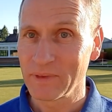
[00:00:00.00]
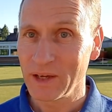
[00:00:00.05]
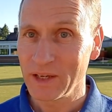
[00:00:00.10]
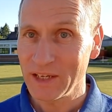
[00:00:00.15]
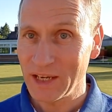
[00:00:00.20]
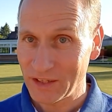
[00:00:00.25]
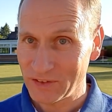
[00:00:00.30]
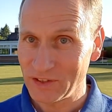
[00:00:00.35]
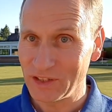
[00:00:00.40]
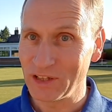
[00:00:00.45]

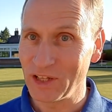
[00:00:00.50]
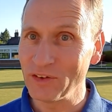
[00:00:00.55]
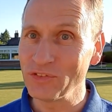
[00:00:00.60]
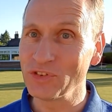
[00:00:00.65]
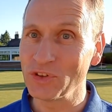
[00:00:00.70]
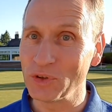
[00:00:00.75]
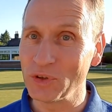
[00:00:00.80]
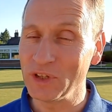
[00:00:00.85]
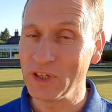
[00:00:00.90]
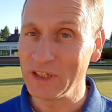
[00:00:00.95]
Yes, he loves
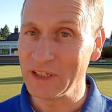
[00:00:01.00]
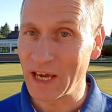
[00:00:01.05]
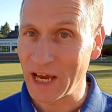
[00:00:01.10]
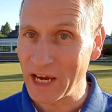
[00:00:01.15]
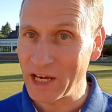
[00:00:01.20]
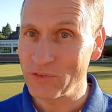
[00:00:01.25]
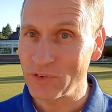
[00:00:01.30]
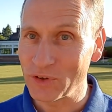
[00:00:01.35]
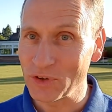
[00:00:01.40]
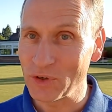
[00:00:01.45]
you. He
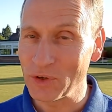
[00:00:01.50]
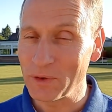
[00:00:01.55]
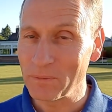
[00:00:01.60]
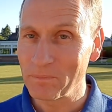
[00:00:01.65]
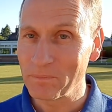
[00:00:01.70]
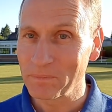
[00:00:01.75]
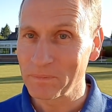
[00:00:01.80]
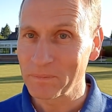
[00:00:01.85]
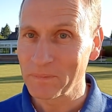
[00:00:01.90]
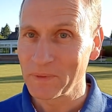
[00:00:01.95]
died for you.
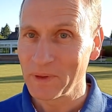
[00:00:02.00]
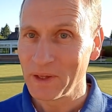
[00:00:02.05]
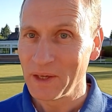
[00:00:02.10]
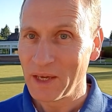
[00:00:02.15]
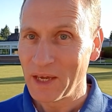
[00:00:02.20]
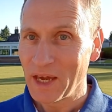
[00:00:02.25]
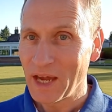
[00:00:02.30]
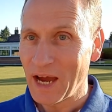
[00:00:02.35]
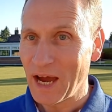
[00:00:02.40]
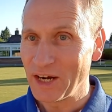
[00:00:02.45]

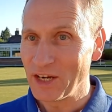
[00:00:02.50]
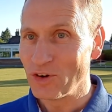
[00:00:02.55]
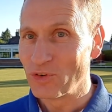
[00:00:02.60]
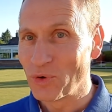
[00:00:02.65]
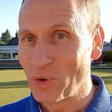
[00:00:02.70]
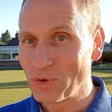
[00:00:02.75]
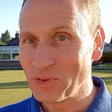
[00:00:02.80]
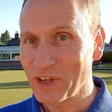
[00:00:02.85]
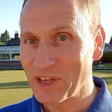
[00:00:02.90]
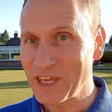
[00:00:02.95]
And he
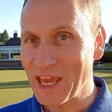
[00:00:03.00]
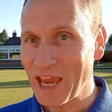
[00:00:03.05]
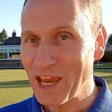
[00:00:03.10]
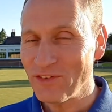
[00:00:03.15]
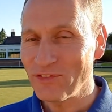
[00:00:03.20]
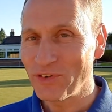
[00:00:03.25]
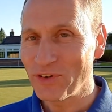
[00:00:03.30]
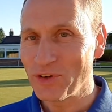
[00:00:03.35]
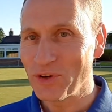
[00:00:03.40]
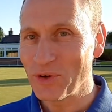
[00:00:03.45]
rose
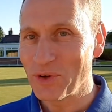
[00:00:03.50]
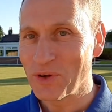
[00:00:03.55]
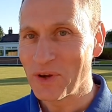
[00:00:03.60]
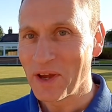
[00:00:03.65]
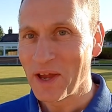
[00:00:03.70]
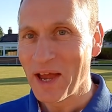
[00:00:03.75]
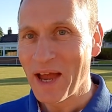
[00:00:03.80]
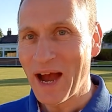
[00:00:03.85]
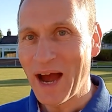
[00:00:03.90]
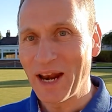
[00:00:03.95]
again for you,
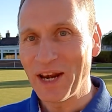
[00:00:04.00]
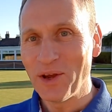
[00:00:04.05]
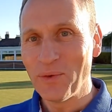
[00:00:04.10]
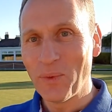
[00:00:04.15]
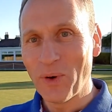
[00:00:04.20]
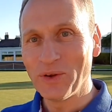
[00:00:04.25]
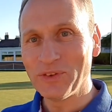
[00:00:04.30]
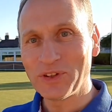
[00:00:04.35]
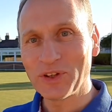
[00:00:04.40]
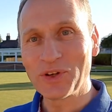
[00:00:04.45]
and he
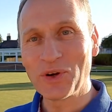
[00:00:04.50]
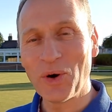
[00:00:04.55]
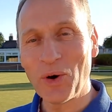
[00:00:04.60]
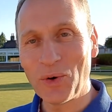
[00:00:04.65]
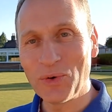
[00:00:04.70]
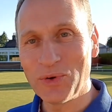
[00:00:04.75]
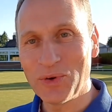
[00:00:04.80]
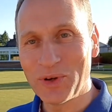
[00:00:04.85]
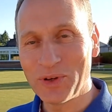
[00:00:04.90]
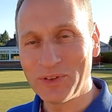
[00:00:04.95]
wants to
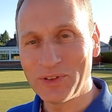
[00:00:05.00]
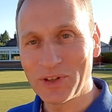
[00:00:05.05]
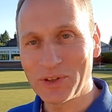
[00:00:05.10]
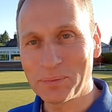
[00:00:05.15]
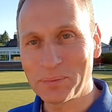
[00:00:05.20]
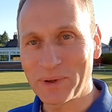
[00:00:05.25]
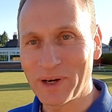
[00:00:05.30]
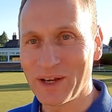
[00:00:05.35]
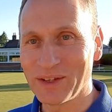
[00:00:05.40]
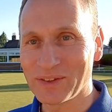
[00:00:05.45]
call you into his
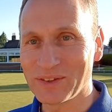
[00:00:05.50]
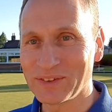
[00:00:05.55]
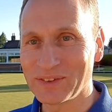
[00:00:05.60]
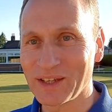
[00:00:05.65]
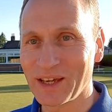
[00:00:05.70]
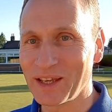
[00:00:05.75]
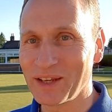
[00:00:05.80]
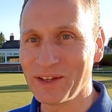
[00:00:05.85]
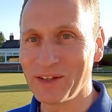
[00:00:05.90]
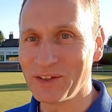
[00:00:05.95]
presence,
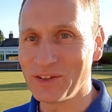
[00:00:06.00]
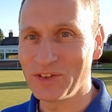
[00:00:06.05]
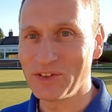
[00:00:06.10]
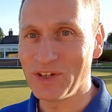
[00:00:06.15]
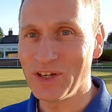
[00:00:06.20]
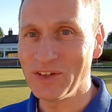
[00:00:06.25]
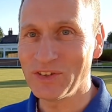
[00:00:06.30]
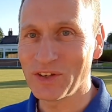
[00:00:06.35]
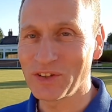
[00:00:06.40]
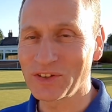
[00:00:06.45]
and
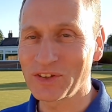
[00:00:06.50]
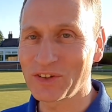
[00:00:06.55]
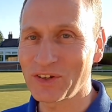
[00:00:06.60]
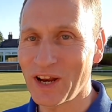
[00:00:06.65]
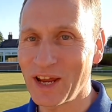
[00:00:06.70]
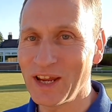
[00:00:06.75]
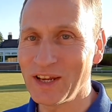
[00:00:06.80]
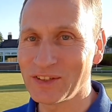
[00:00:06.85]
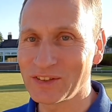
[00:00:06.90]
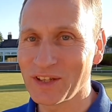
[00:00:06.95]
Jesus
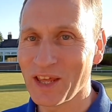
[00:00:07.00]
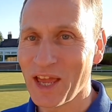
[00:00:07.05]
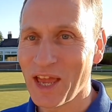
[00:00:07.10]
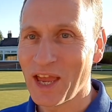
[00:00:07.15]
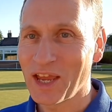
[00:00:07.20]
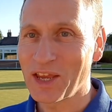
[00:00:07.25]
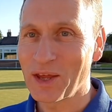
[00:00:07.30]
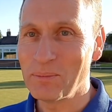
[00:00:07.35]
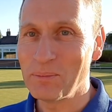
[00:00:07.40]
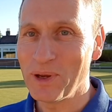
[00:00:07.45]
Christ
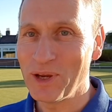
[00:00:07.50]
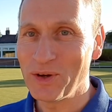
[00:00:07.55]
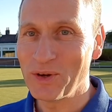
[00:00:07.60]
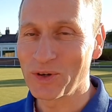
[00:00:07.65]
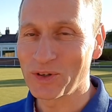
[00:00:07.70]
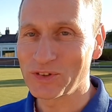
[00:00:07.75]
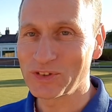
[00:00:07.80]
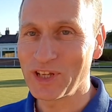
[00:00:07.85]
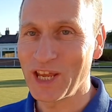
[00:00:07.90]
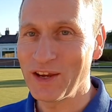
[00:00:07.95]
can be
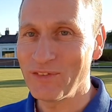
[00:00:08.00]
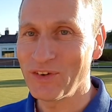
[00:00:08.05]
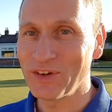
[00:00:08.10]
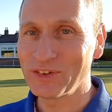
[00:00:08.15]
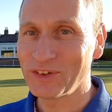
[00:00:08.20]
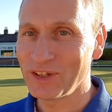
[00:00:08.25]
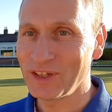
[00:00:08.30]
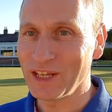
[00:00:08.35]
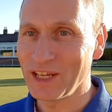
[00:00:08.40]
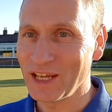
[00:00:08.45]
your Saviour
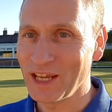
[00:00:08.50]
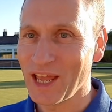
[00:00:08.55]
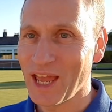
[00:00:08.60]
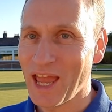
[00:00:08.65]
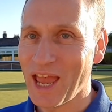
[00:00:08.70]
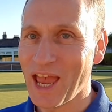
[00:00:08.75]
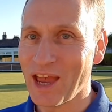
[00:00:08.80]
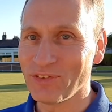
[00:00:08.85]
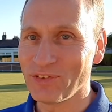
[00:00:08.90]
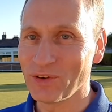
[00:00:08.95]
today
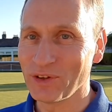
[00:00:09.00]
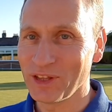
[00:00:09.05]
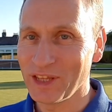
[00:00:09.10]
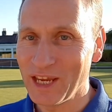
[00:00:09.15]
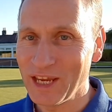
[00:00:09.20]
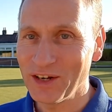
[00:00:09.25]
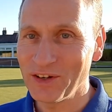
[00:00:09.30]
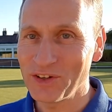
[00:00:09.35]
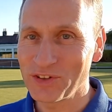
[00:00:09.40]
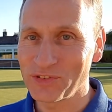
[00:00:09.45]
if you'll
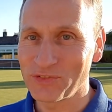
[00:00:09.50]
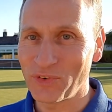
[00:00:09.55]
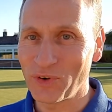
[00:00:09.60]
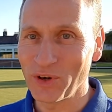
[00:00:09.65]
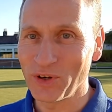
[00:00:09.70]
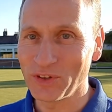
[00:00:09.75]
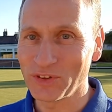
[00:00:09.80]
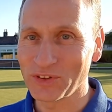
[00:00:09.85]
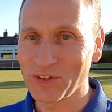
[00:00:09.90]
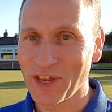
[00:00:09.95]
hear his
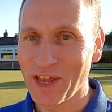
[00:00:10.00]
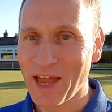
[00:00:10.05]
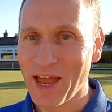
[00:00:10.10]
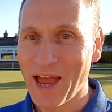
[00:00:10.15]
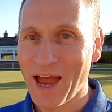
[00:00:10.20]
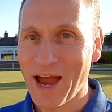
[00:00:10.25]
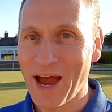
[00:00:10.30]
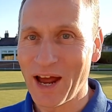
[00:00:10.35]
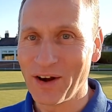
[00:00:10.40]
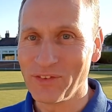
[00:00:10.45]
voice
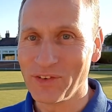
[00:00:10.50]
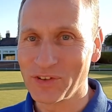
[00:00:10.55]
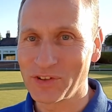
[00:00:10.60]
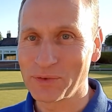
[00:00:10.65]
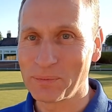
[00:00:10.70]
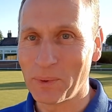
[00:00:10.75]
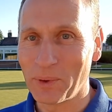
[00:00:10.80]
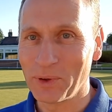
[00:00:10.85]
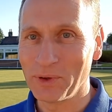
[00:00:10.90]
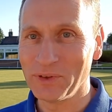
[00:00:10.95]
and
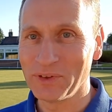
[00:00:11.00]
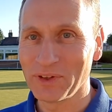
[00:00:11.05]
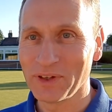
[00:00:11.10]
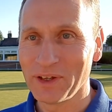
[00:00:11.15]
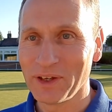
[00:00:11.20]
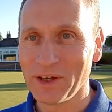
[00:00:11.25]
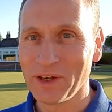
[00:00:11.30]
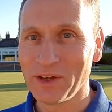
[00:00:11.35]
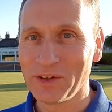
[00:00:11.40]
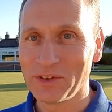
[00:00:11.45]
respond
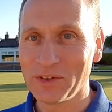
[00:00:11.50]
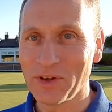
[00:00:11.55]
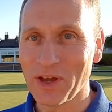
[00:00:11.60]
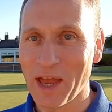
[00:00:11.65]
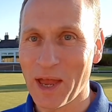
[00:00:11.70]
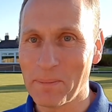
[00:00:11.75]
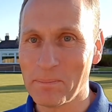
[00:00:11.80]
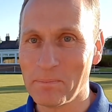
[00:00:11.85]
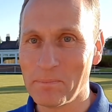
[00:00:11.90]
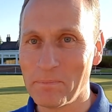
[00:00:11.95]
to
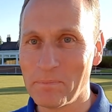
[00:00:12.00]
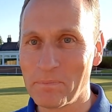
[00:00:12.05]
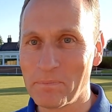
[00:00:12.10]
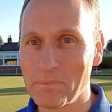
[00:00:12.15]
him.